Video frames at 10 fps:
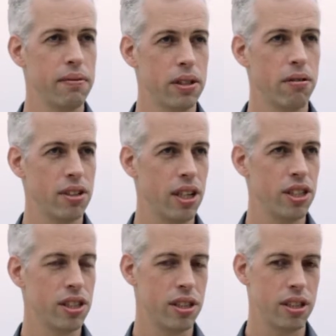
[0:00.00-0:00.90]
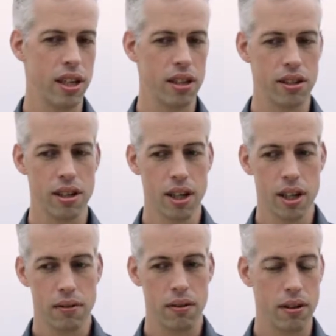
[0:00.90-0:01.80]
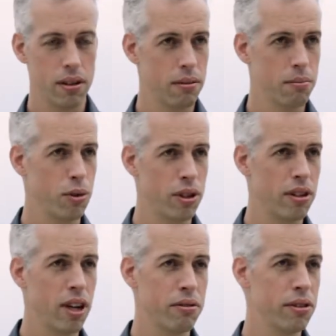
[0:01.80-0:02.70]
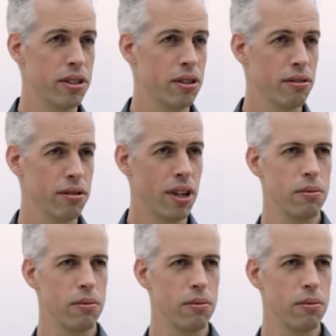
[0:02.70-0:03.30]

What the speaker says: visualizations, and they are more than 100 years old.